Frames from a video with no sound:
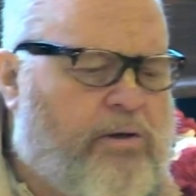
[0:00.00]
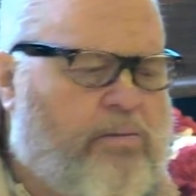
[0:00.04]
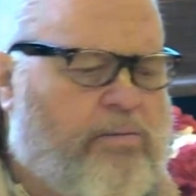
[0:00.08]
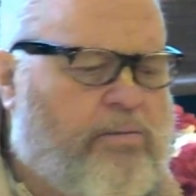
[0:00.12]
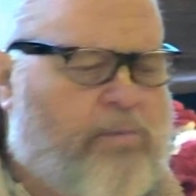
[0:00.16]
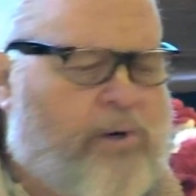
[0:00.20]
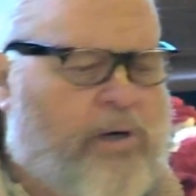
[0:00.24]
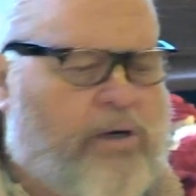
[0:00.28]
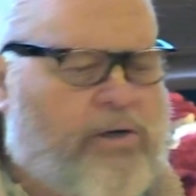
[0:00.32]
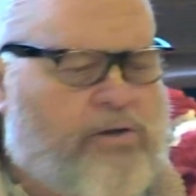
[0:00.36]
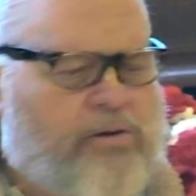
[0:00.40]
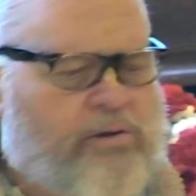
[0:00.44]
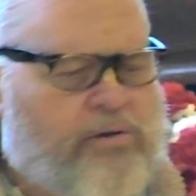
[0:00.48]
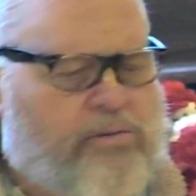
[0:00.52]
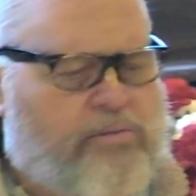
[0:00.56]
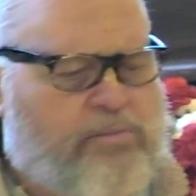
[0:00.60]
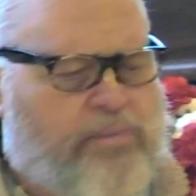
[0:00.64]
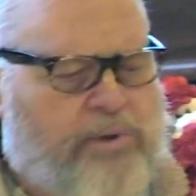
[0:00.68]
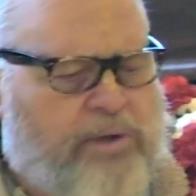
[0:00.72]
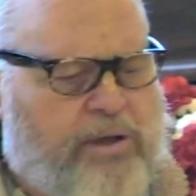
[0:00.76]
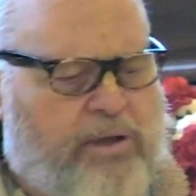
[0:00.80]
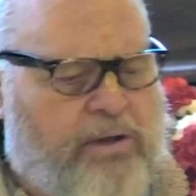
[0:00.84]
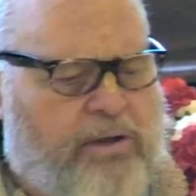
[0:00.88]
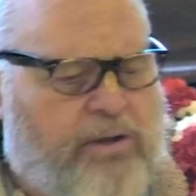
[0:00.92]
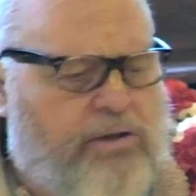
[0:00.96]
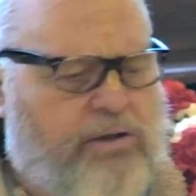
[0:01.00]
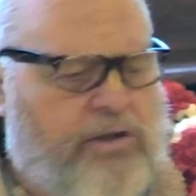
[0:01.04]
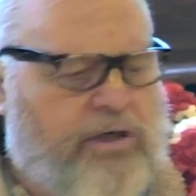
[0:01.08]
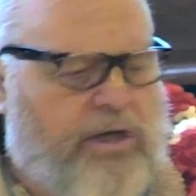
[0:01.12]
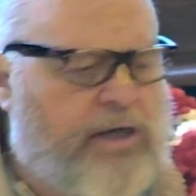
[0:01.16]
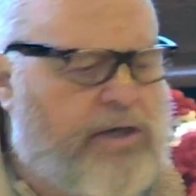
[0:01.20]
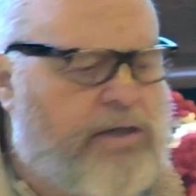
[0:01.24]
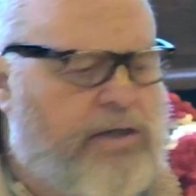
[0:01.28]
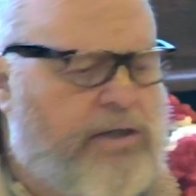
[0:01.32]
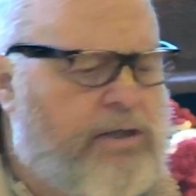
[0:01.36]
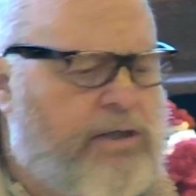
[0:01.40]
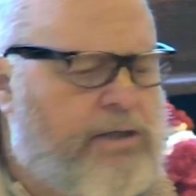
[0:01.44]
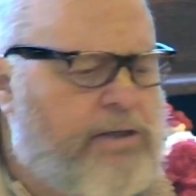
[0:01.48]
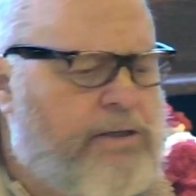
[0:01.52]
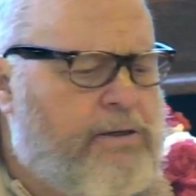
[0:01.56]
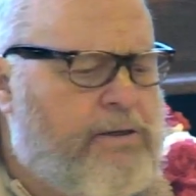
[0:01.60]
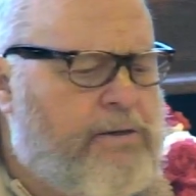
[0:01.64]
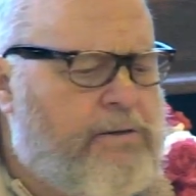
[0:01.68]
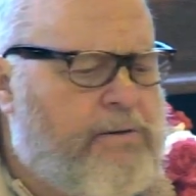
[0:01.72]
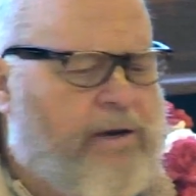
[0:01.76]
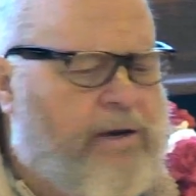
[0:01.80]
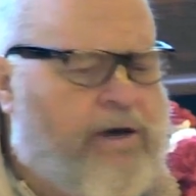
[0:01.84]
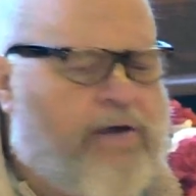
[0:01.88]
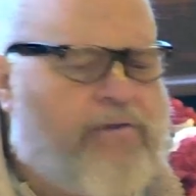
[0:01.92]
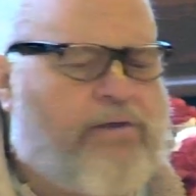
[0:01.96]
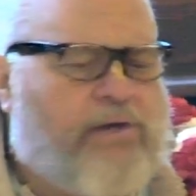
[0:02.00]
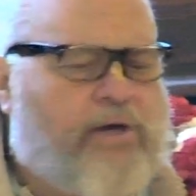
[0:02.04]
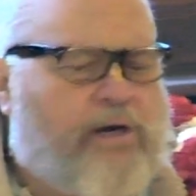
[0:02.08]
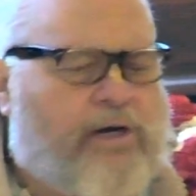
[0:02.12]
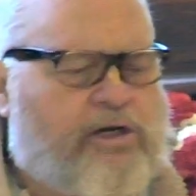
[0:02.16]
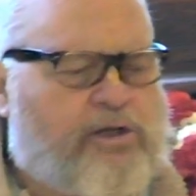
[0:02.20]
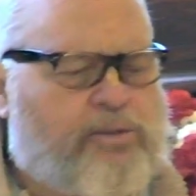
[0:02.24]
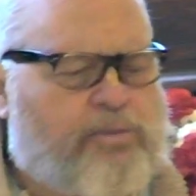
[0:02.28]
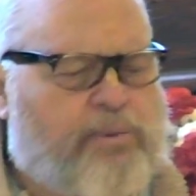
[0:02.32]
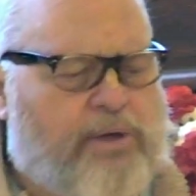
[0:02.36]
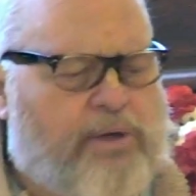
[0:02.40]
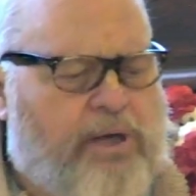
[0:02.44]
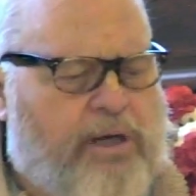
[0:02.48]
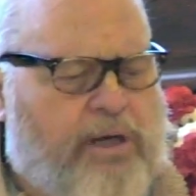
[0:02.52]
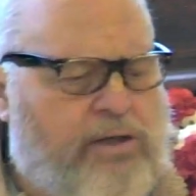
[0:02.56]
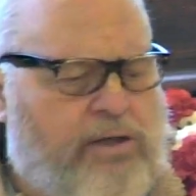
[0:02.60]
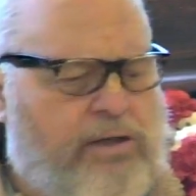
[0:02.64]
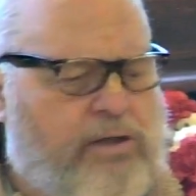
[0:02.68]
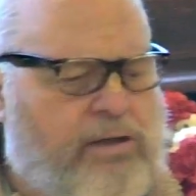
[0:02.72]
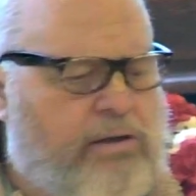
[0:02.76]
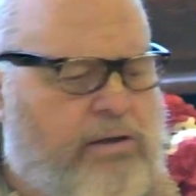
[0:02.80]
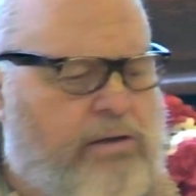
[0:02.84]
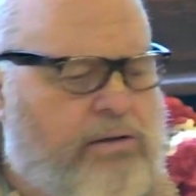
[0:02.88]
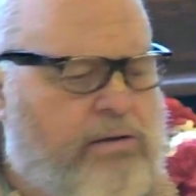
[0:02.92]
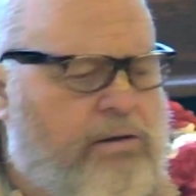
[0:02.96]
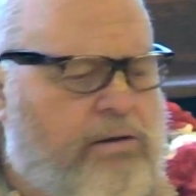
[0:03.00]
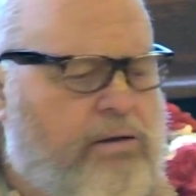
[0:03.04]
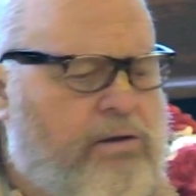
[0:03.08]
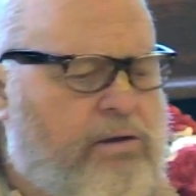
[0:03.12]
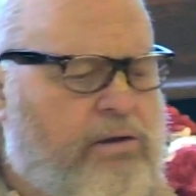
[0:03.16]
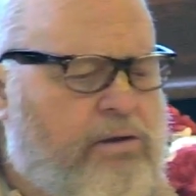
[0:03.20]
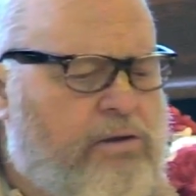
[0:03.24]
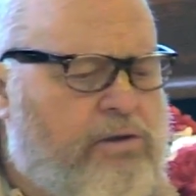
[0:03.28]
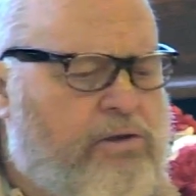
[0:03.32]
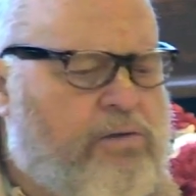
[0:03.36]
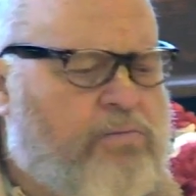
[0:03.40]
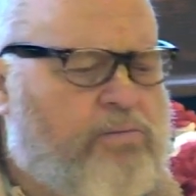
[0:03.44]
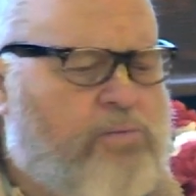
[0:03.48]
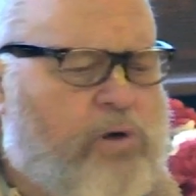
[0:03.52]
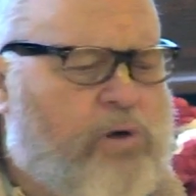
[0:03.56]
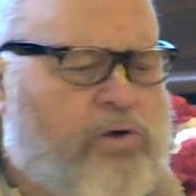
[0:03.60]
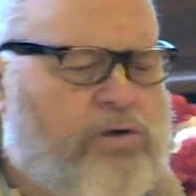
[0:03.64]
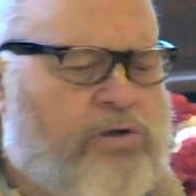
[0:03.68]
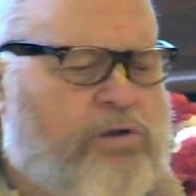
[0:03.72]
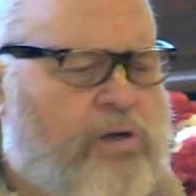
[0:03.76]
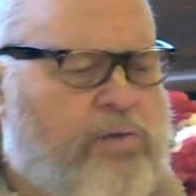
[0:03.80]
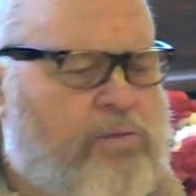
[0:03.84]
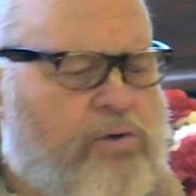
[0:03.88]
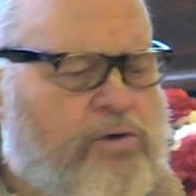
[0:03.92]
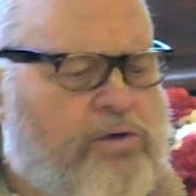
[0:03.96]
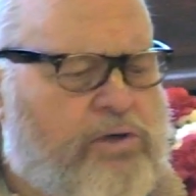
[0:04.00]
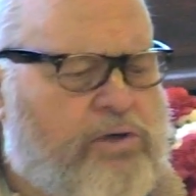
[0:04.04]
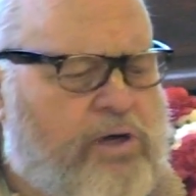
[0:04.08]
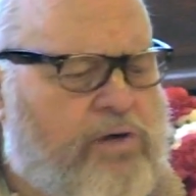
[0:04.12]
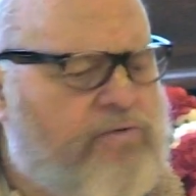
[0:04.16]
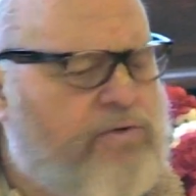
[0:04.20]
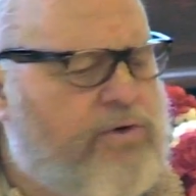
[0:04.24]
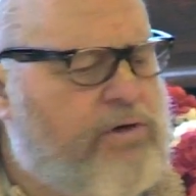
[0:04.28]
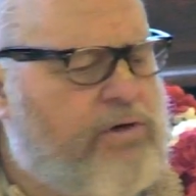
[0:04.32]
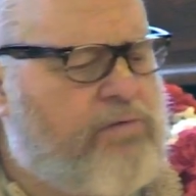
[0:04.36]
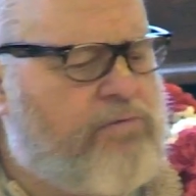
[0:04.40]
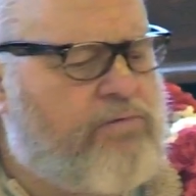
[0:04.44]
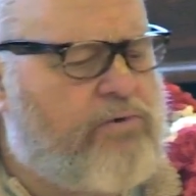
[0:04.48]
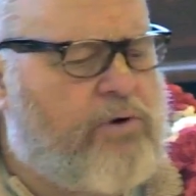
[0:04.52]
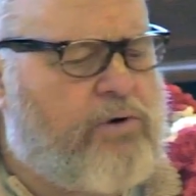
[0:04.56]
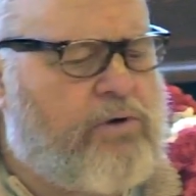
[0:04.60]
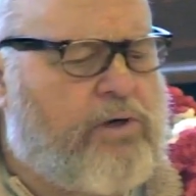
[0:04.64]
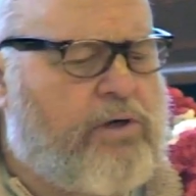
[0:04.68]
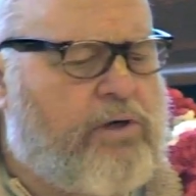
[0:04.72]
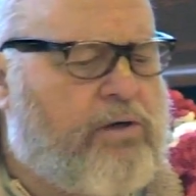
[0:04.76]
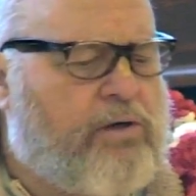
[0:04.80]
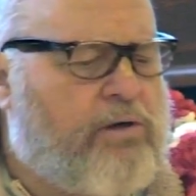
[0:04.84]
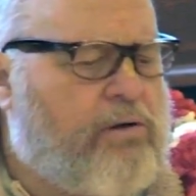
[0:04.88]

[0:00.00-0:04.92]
mantra being chanted and the explanation. So almost every devotee